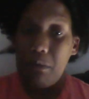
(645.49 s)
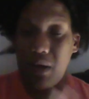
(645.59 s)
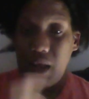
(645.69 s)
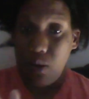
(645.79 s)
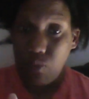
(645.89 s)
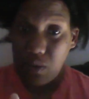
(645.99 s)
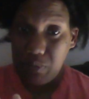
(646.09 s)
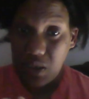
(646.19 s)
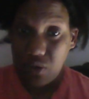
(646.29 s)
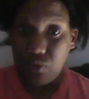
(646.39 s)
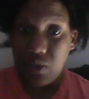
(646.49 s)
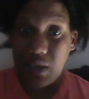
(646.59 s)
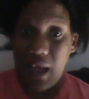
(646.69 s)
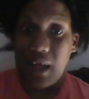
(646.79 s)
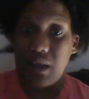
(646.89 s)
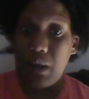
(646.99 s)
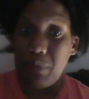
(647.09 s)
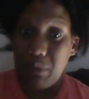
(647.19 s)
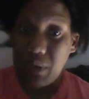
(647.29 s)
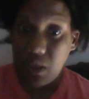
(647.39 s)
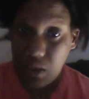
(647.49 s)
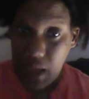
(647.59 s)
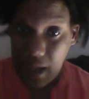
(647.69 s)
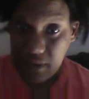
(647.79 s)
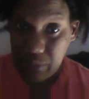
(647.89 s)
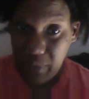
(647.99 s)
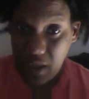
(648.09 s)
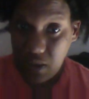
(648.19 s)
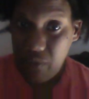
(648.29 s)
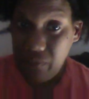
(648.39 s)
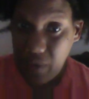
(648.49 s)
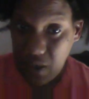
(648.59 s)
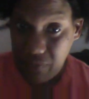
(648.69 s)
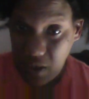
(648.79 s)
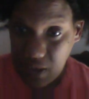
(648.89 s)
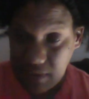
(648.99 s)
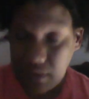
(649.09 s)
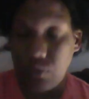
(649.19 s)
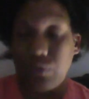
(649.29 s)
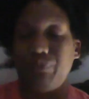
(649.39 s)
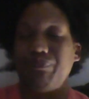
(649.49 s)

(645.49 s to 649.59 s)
but I will be doing that biblical aspect very, very soon.